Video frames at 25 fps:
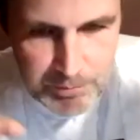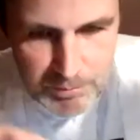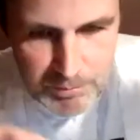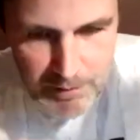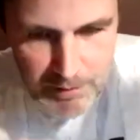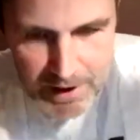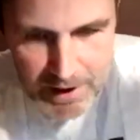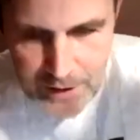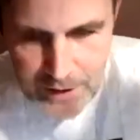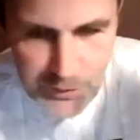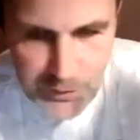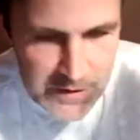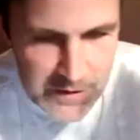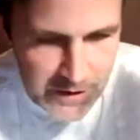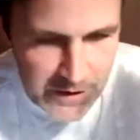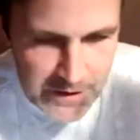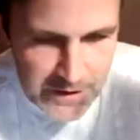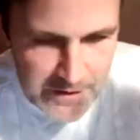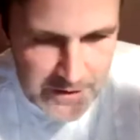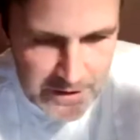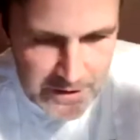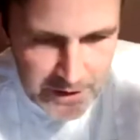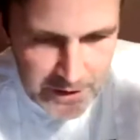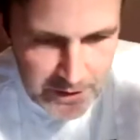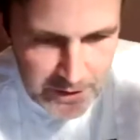
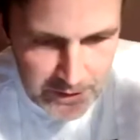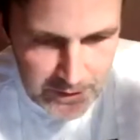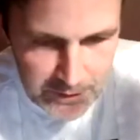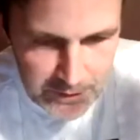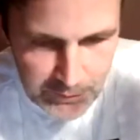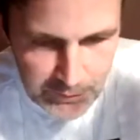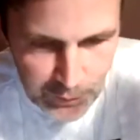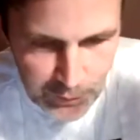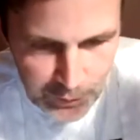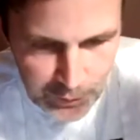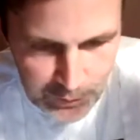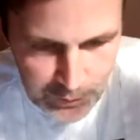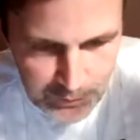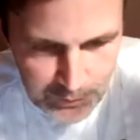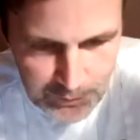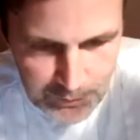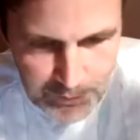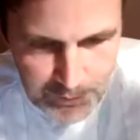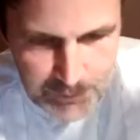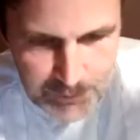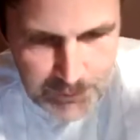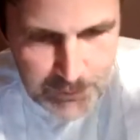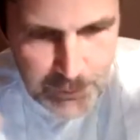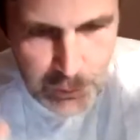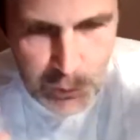advertising for
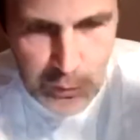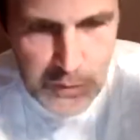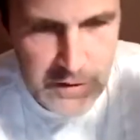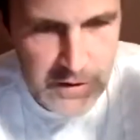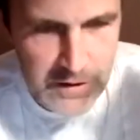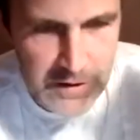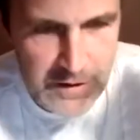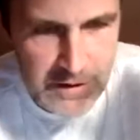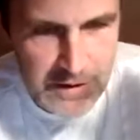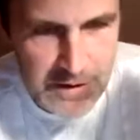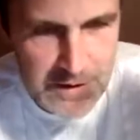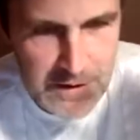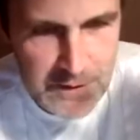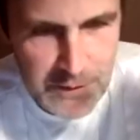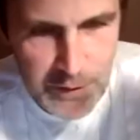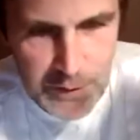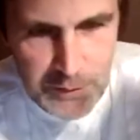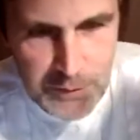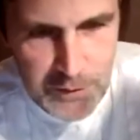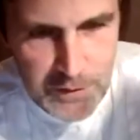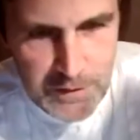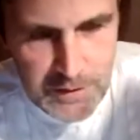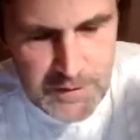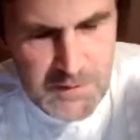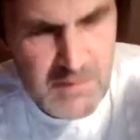40 years,
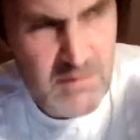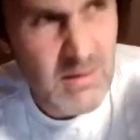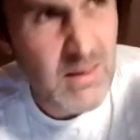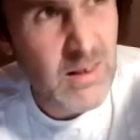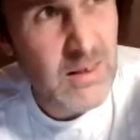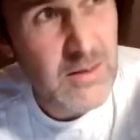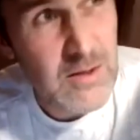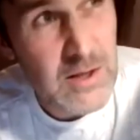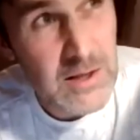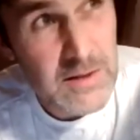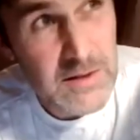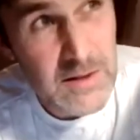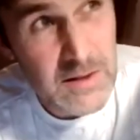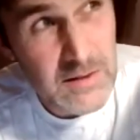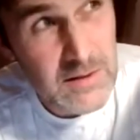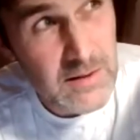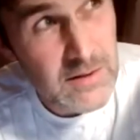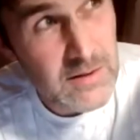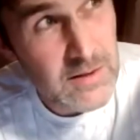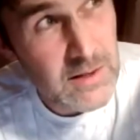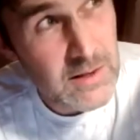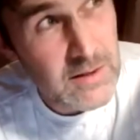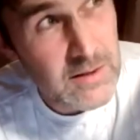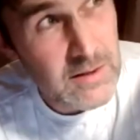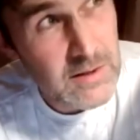50, actually since the
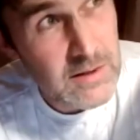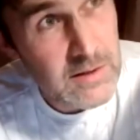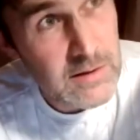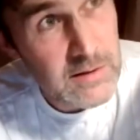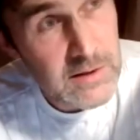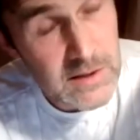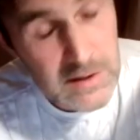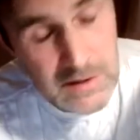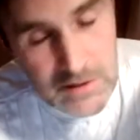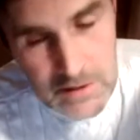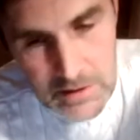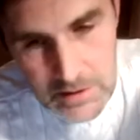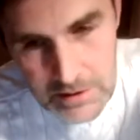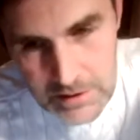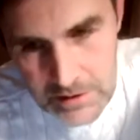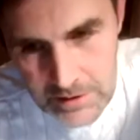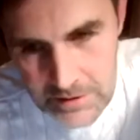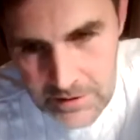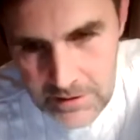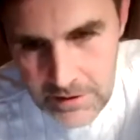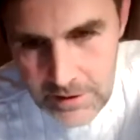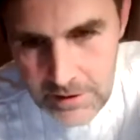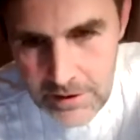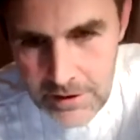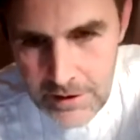60s, 60
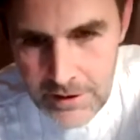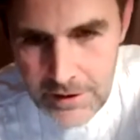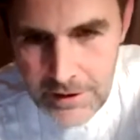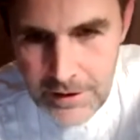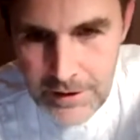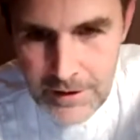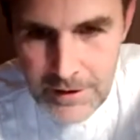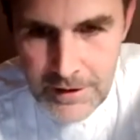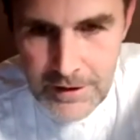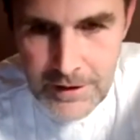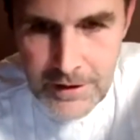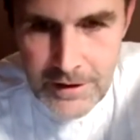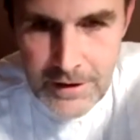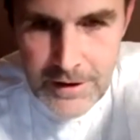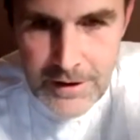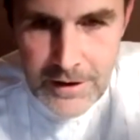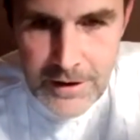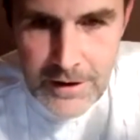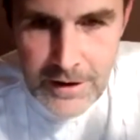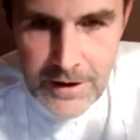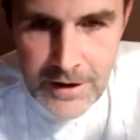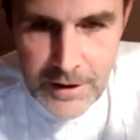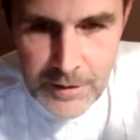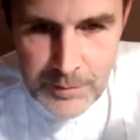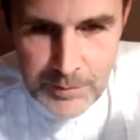years,
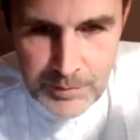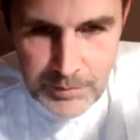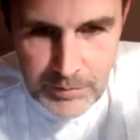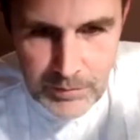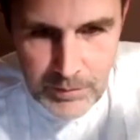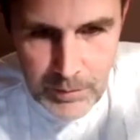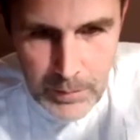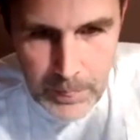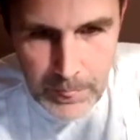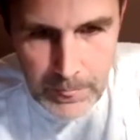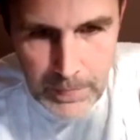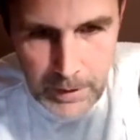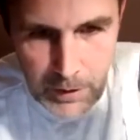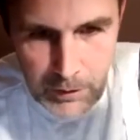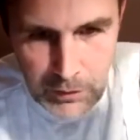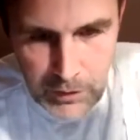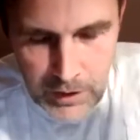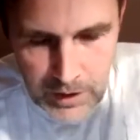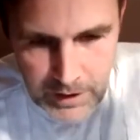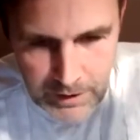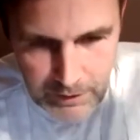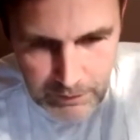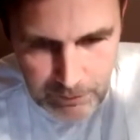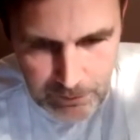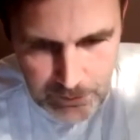
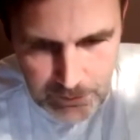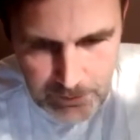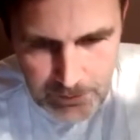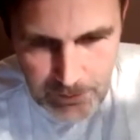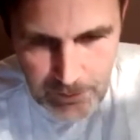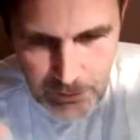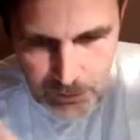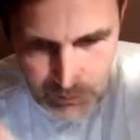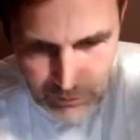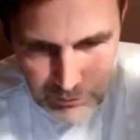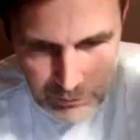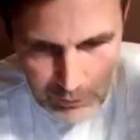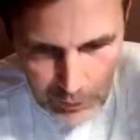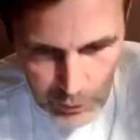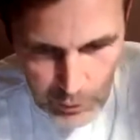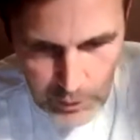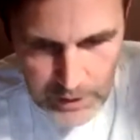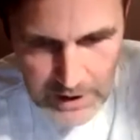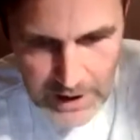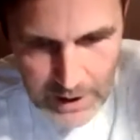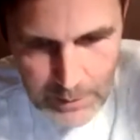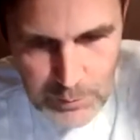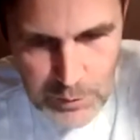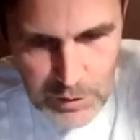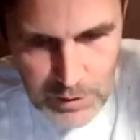that you are
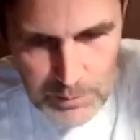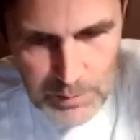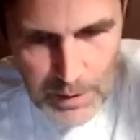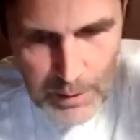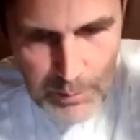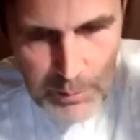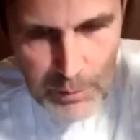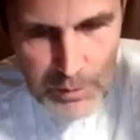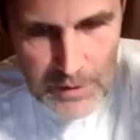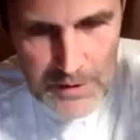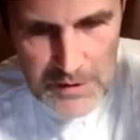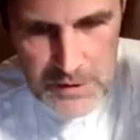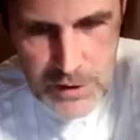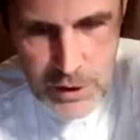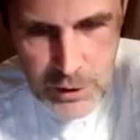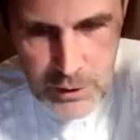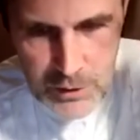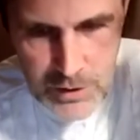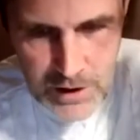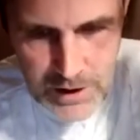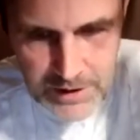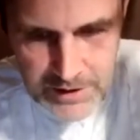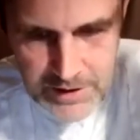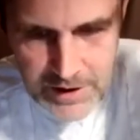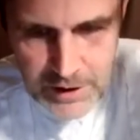capturing memories.
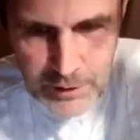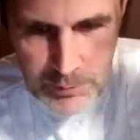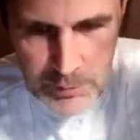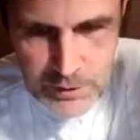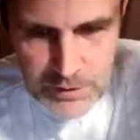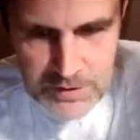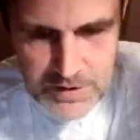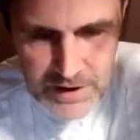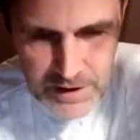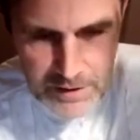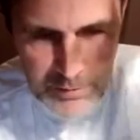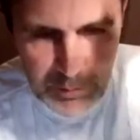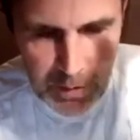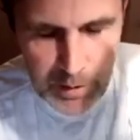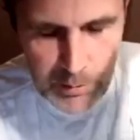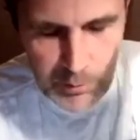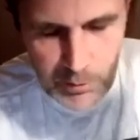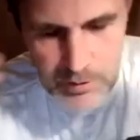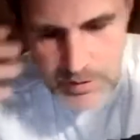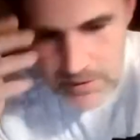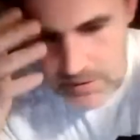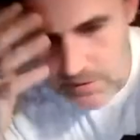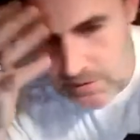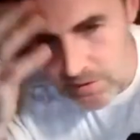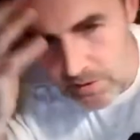Kodak help you take
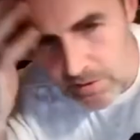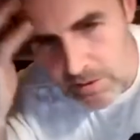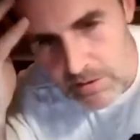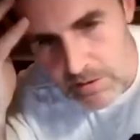memories.